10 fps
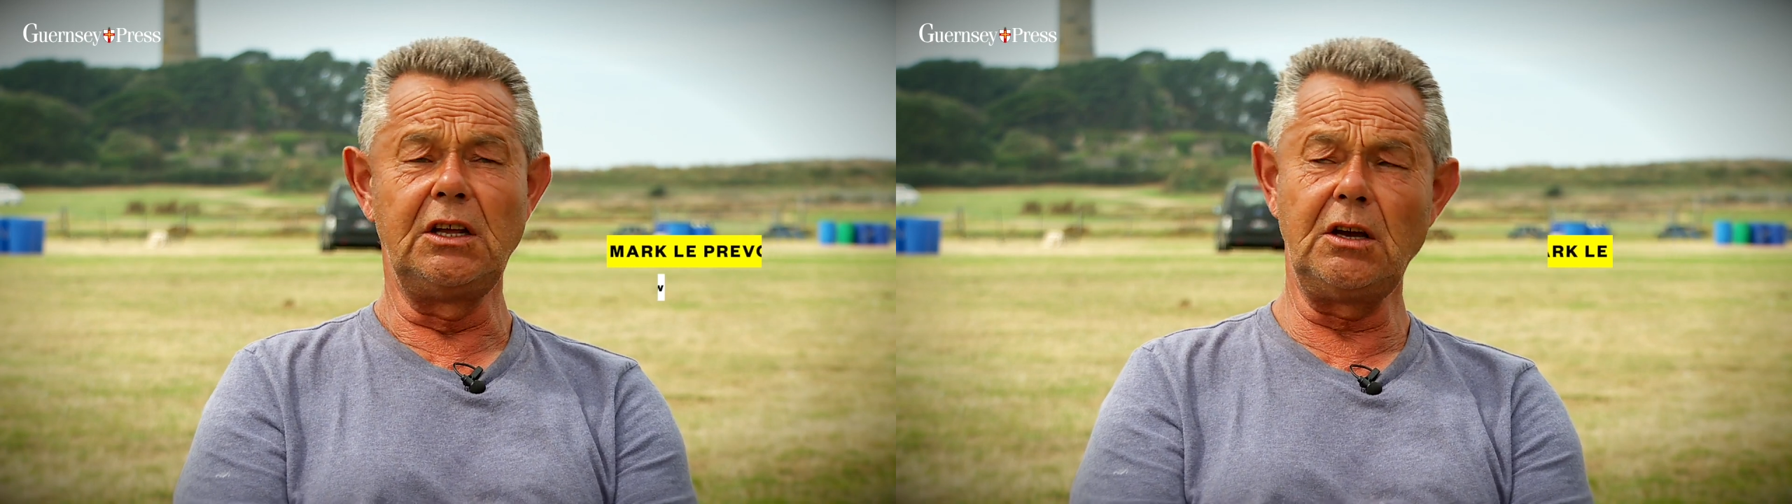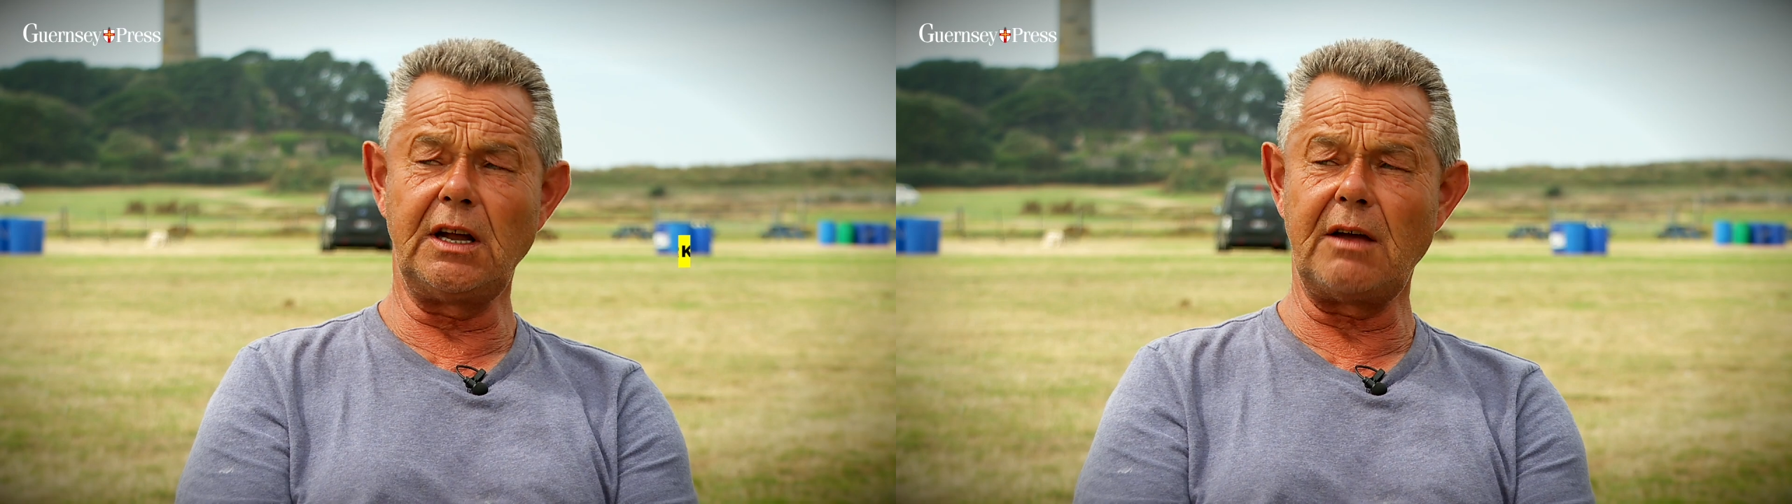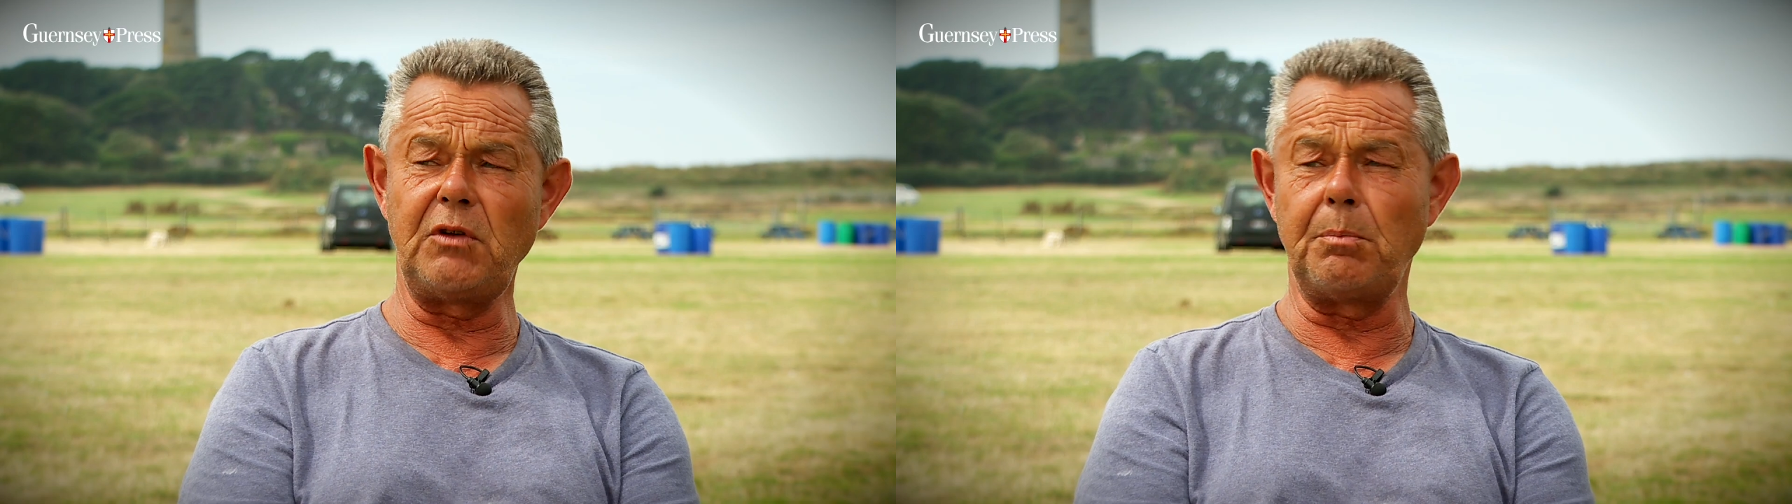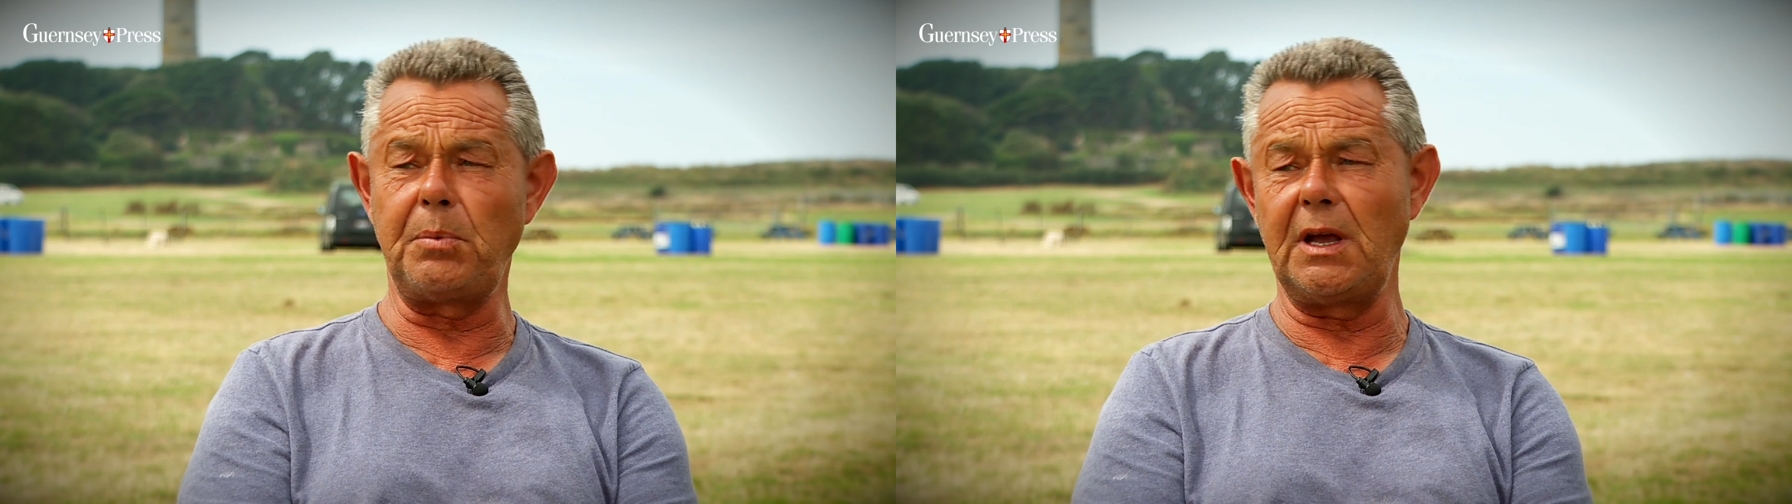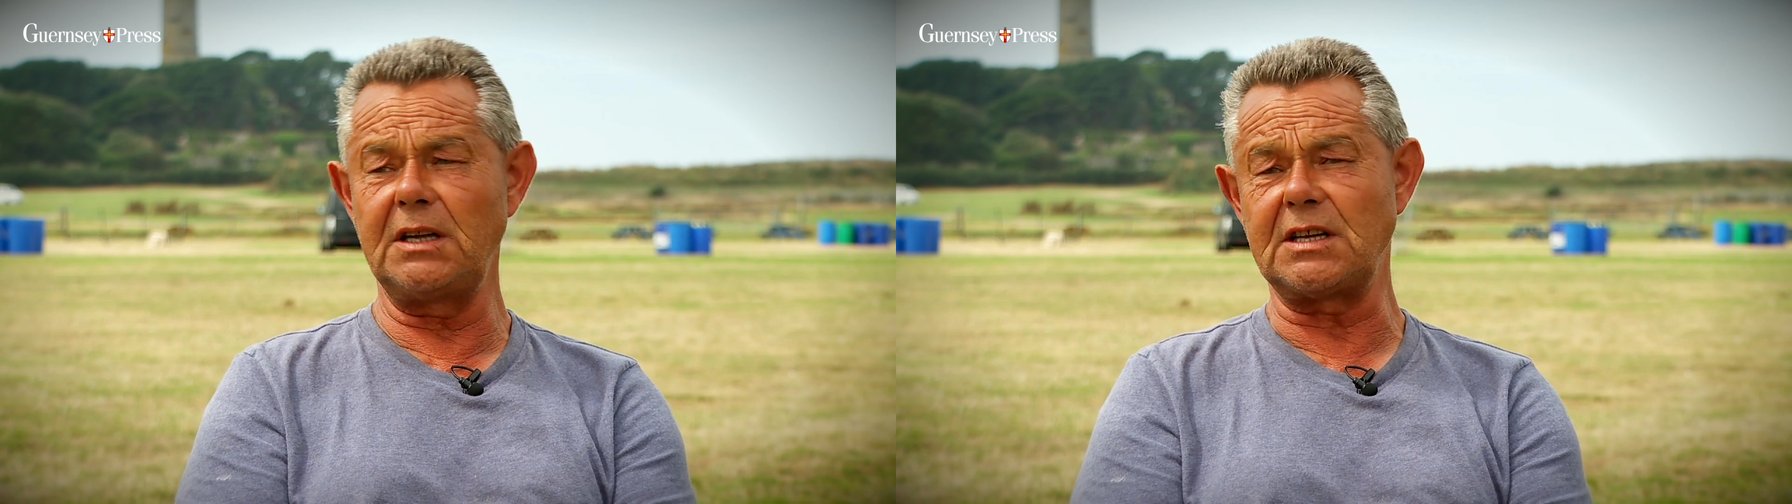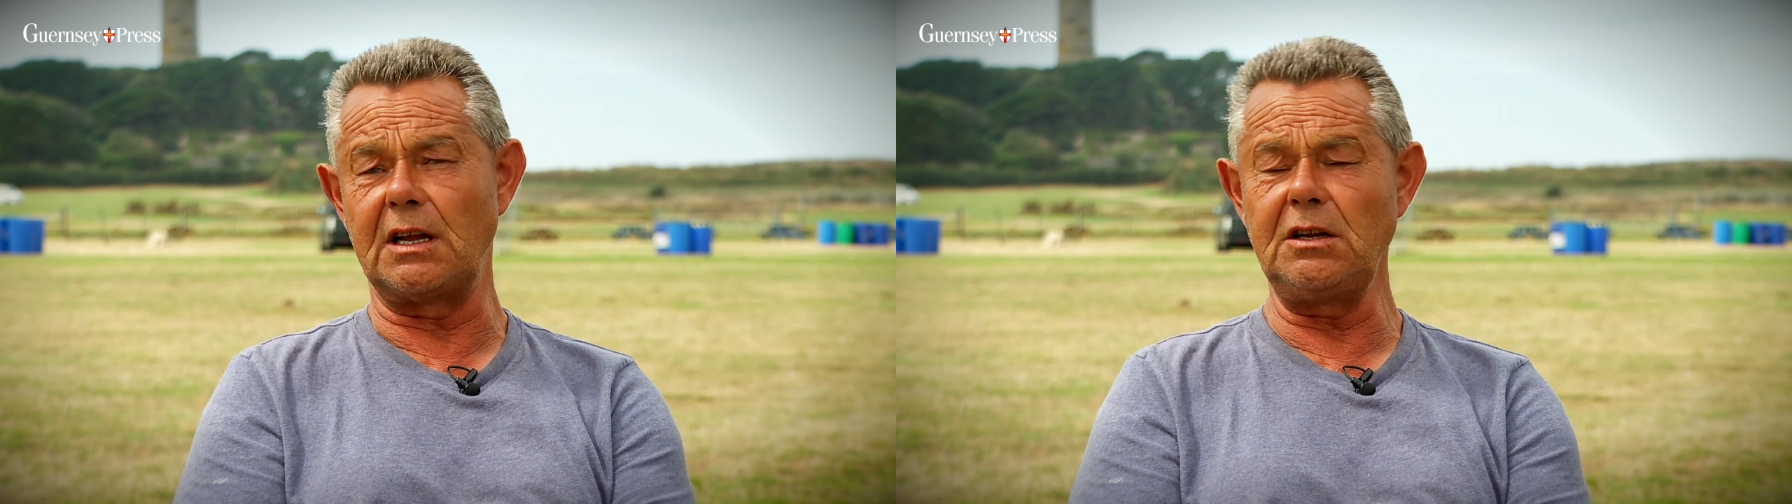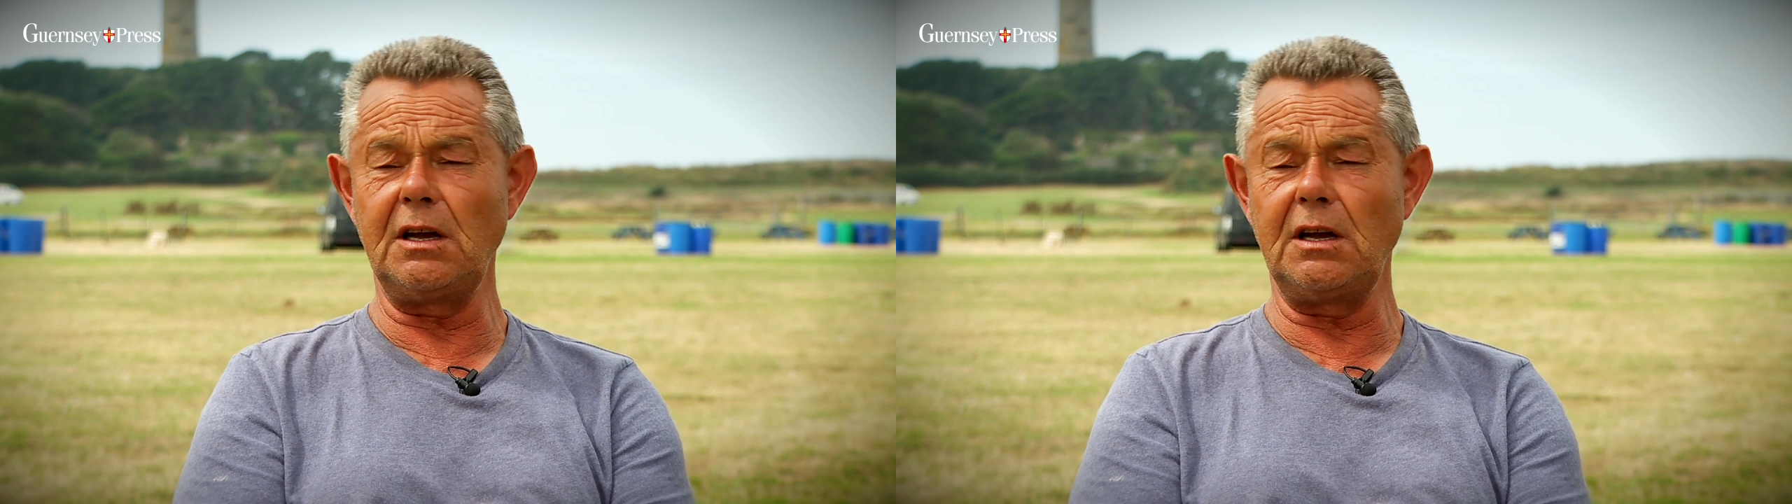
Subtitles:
you've got to have your beer tent,